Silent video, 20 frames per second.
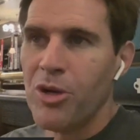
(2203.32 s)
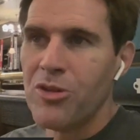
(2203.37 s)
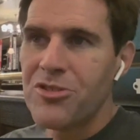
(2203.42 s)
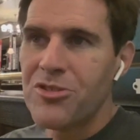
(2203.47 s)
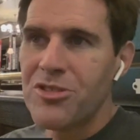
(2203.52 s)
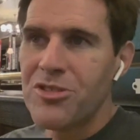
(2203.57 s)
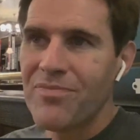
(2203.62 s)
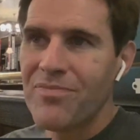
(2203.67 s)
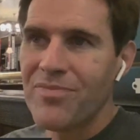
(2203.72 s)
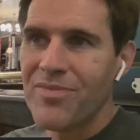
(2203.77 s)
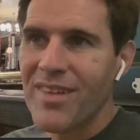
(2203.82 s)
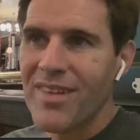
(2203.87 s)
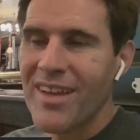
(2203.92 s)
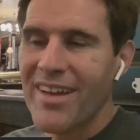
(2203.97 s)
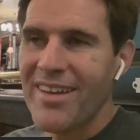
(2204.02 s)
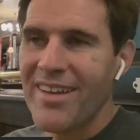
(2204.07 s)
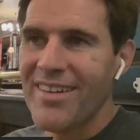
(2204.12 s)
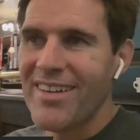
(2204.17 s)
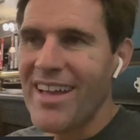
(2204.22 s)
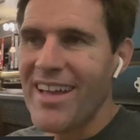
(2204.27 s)
But
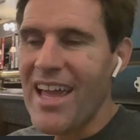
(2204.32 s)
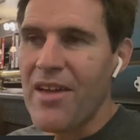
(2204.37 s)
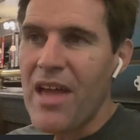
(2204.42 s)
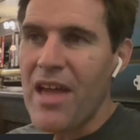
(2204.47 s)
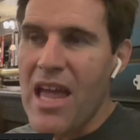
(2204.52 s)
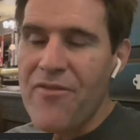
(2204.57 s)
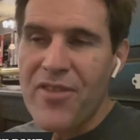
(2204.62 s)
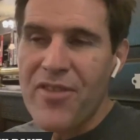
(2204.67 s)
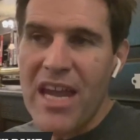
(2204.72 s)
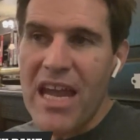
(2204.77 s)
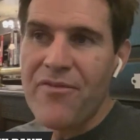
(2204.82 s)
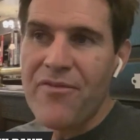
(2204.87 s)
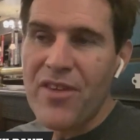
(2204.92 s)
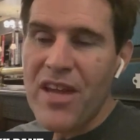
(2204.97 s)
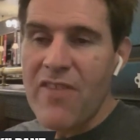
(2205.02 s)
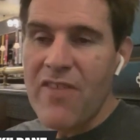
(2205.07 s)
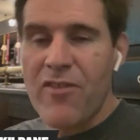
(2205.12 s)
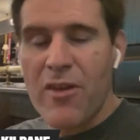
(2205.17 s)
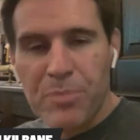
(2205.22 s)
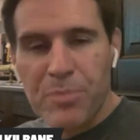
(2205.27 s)
if if
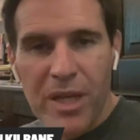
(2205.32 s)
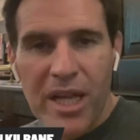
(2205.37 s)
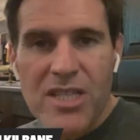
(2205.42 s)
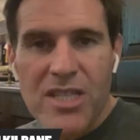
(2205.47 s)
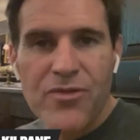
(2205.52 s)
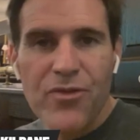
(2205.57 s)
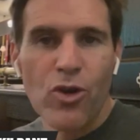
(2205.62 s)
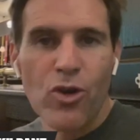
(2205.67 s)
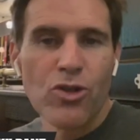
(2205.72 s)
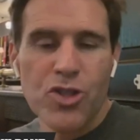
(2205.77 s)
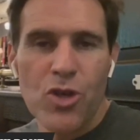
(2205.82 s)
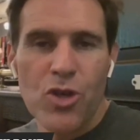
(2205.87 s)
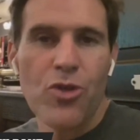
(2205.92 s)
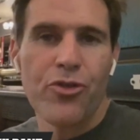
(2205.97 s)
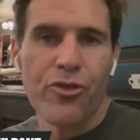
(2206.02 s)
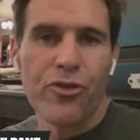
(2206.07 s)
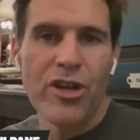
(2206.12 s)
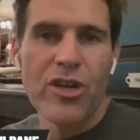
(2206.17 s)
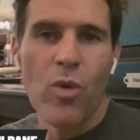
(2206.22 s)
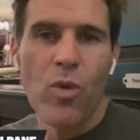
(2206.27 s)
if he plays four
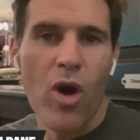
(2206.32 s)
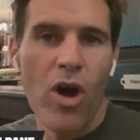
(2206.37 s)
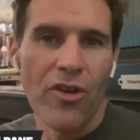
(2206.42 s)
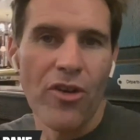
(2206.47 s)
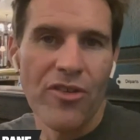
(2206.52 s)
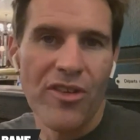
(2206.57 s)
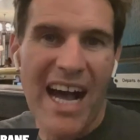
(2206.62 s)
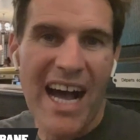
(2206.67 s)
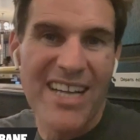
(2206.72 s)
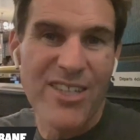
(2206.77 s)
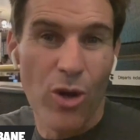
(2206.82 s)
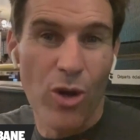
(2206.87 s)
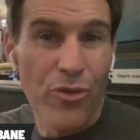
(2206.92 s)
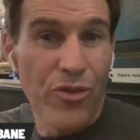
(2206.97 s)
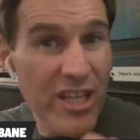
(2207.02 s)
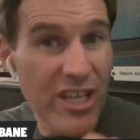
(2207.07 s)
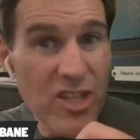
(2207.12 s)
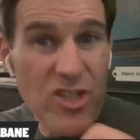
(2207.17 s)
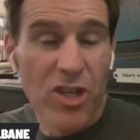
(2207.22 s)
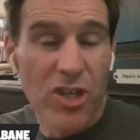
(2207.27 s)
two three one, I
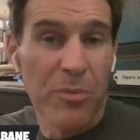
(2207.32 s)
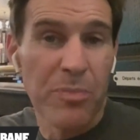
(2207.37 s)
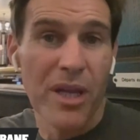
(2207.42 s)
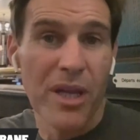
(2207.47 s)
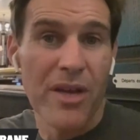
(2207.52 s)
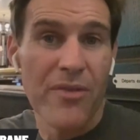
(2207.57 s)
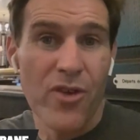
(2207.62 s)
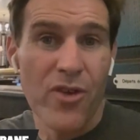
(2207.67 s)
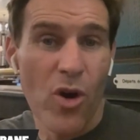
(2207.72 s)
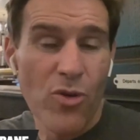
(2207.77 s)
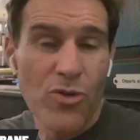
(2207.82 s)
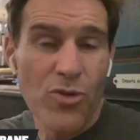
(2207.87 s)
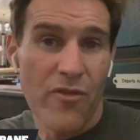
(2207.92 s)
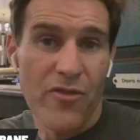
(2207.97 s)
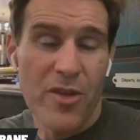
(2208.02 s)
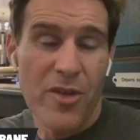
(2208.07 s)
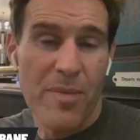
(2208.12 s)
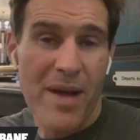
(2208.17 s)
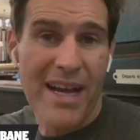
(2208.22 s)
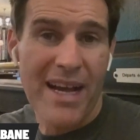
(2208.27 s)
don't think he's going to play
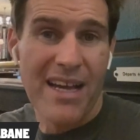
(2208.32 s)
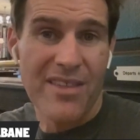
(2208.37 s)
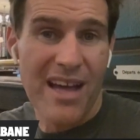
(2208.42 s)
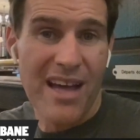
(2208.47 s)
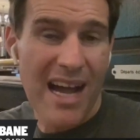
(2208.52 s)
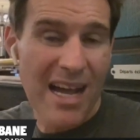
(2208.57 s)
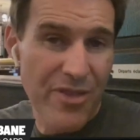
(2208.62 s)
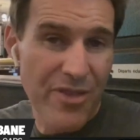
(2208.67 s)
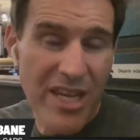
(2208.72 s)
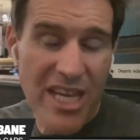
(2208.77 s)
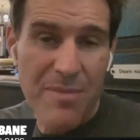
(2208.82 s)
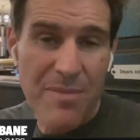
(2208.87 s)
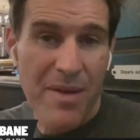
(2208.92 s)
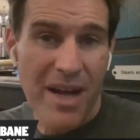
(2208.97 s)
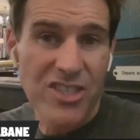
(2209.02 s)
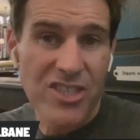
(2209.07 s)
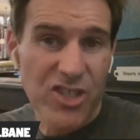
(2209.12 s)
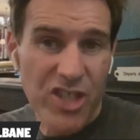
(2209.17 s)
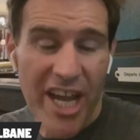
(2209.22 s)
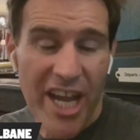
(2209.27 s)
Foden off the back of that. I think he
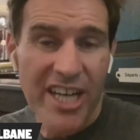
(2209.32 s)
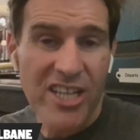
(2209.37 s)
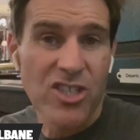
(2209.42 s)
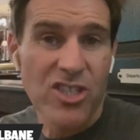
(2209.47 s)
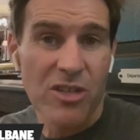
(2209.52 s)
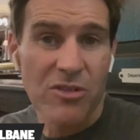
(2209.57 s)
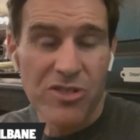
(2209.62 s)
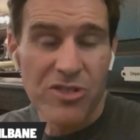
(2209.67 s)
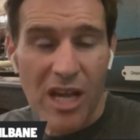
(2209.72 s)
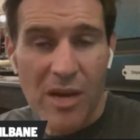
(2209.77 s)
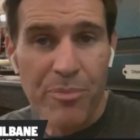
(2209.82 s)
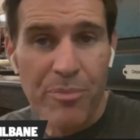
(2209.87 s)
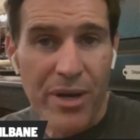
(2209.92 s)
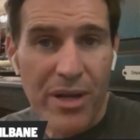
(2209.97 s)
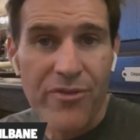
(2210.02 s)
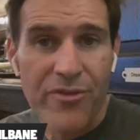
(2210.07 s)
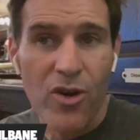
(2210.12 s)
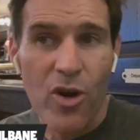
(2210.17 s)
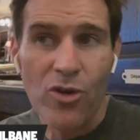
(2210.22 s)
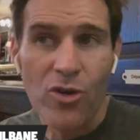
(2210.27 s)
might change and, and
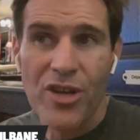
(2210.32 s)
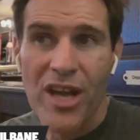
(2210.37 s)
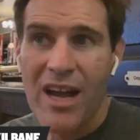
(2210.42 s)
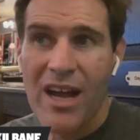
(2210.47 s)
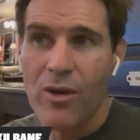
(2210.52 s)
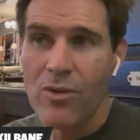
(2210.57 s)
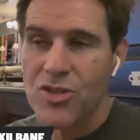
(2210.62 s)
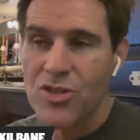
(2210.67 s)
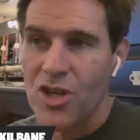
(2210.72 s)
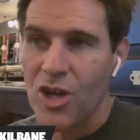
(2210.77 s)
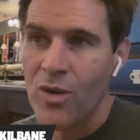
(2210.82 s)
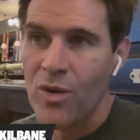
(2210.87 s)
bring Foden out.